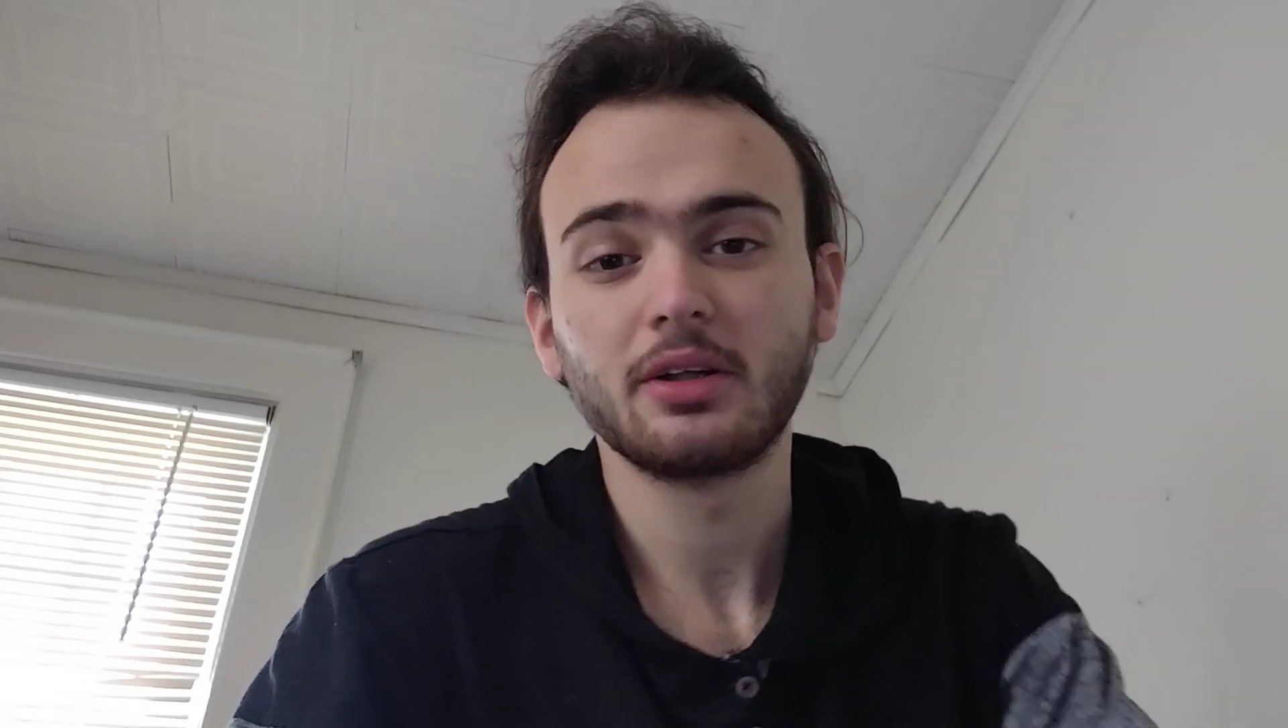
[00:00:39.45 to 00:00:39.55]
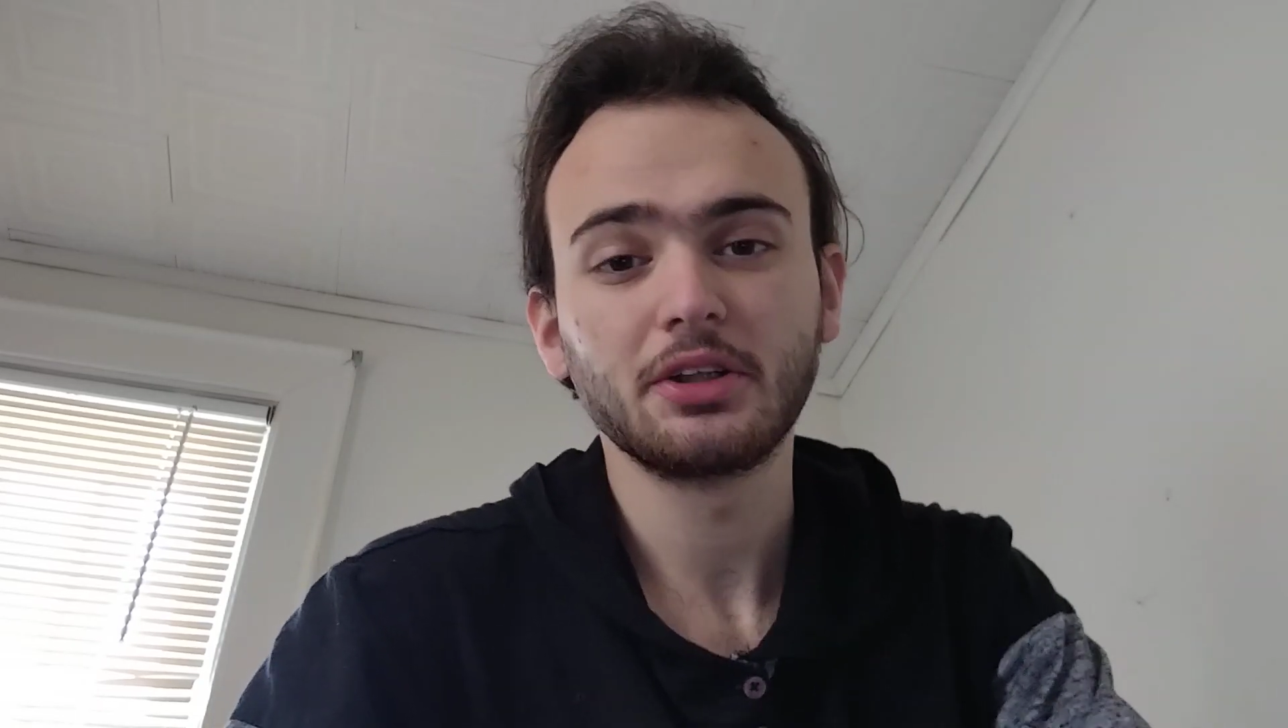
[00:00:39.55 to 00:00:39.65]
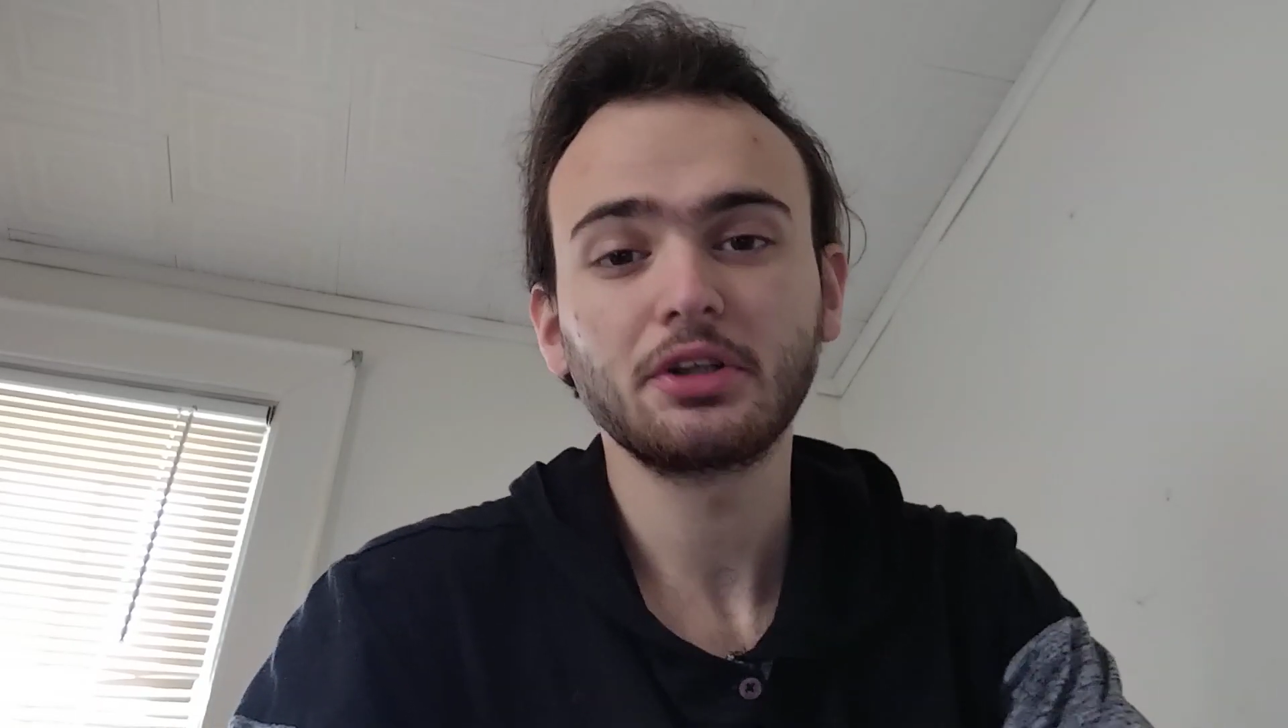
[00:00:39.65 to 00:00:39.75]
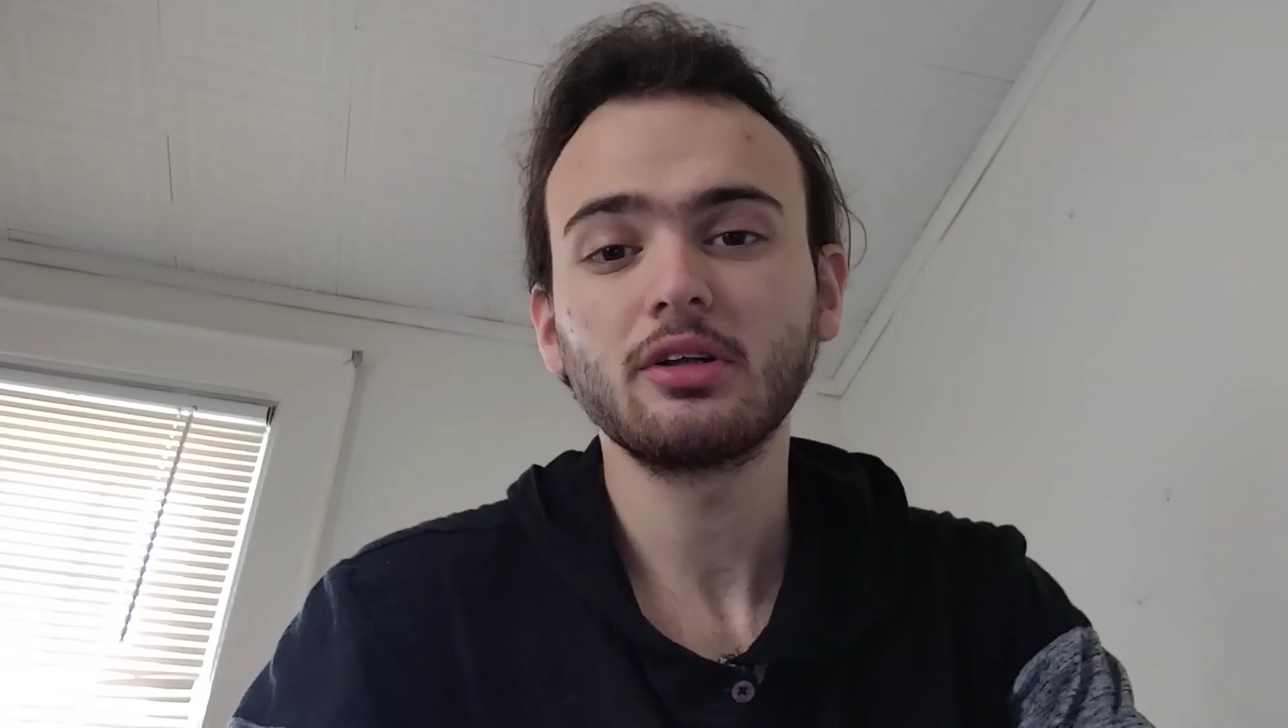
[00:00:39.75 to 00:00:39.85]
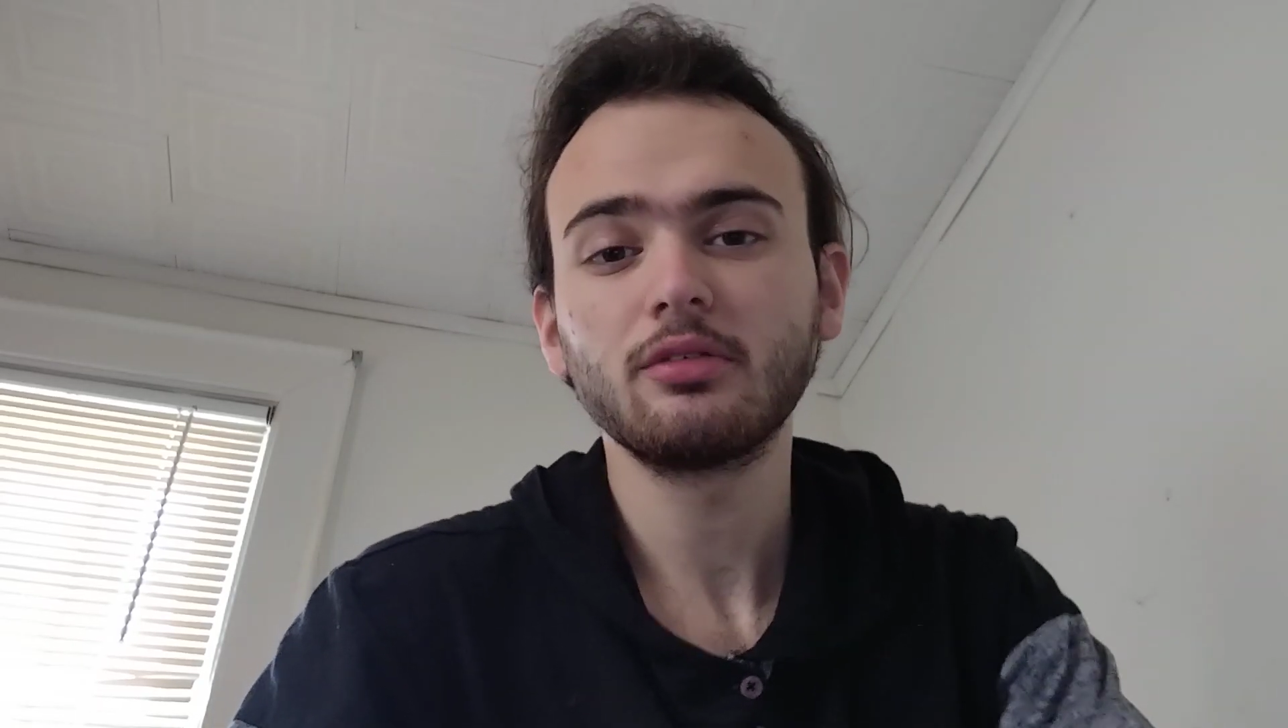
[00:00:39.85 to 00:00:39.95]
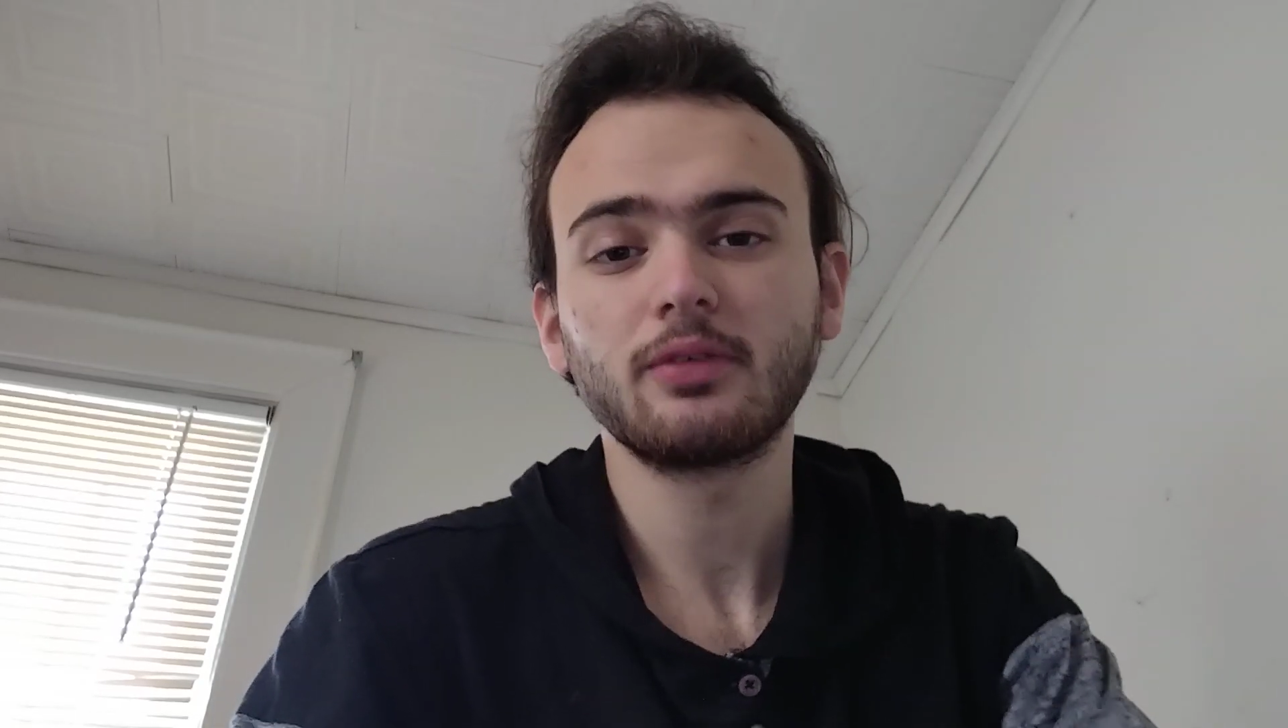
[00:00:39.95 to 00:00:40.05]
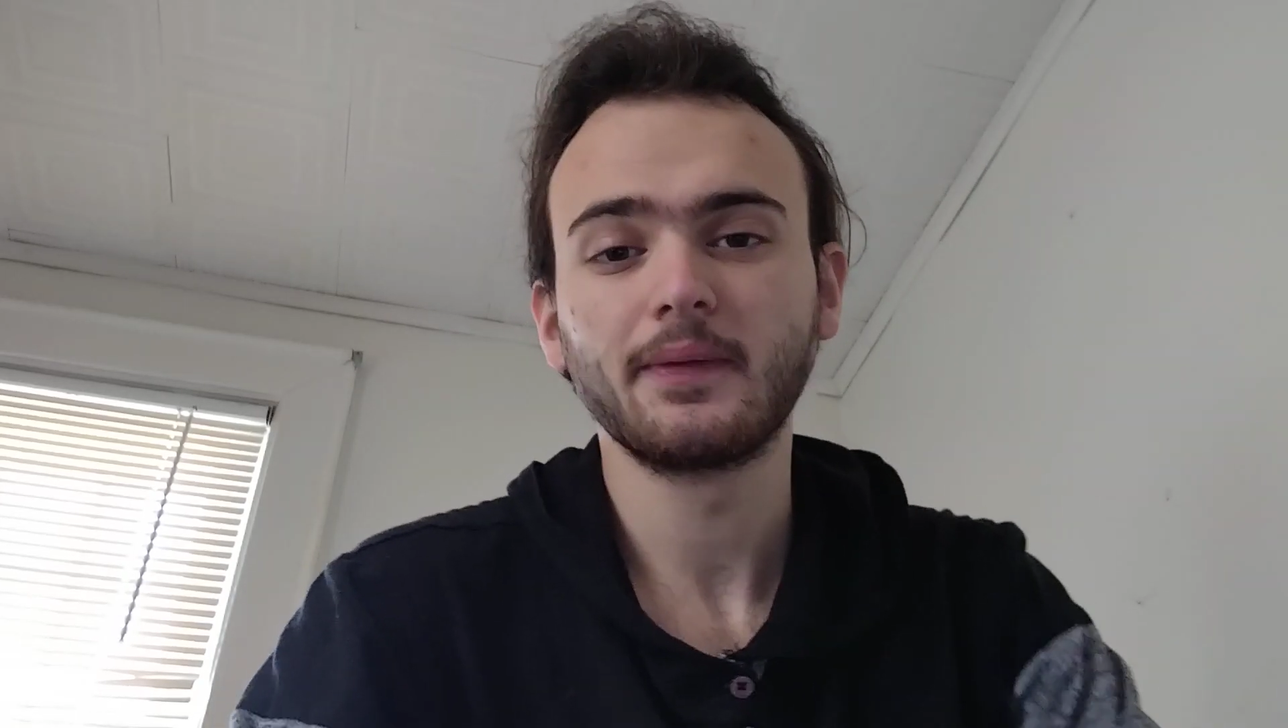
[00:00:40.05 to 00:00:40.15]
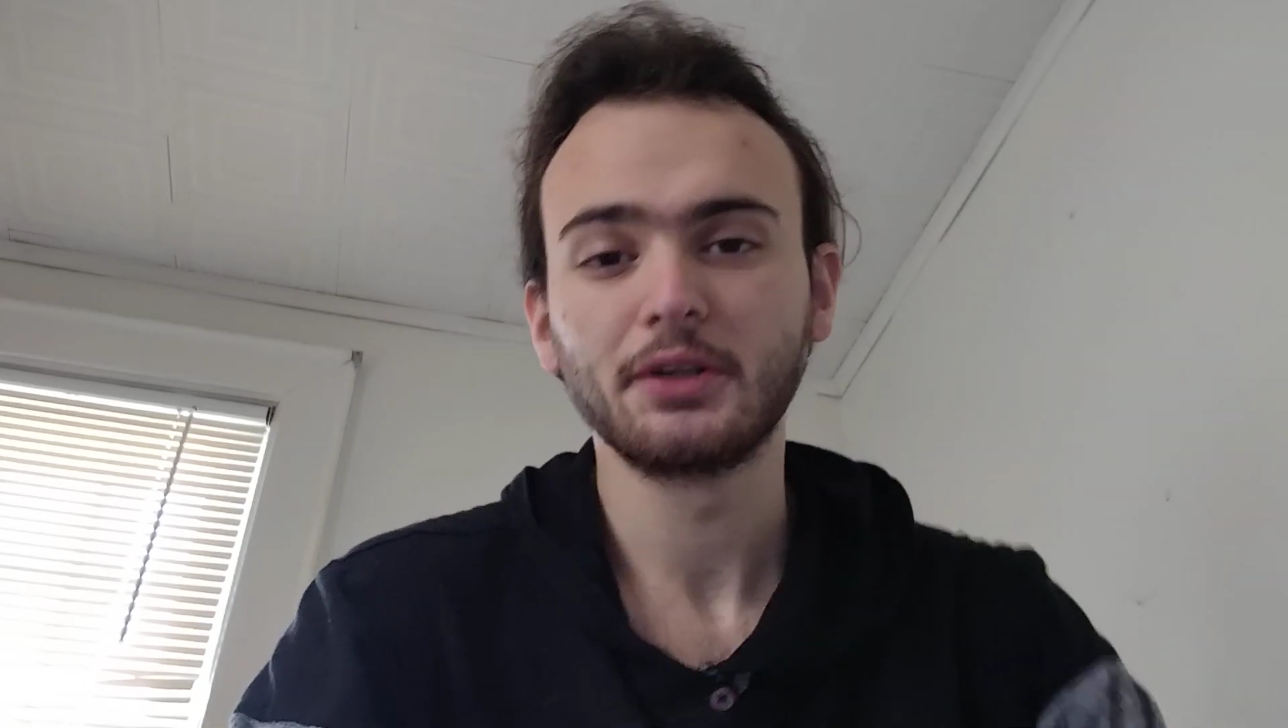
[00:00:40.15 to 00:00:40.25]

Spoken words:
audition for